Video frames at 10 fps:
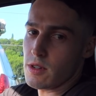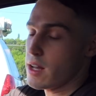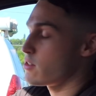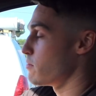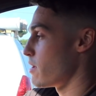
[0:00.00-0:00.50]

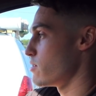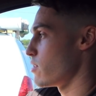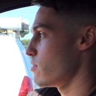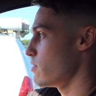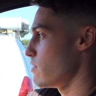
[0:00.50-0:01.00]
regardless of my
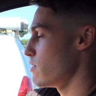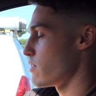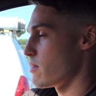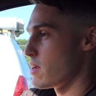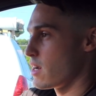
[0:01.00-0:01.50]
result, even
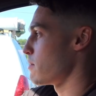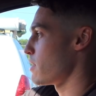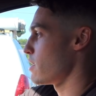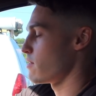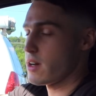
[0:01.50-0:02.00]
if I'm negative, I
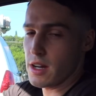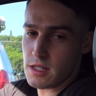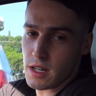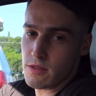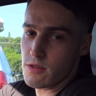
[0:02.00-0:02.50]
then have to
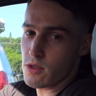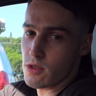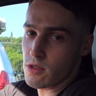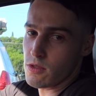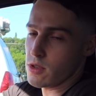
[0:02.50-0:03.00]
isolate
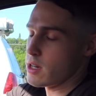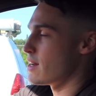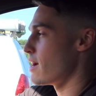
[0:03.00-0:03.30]
for 14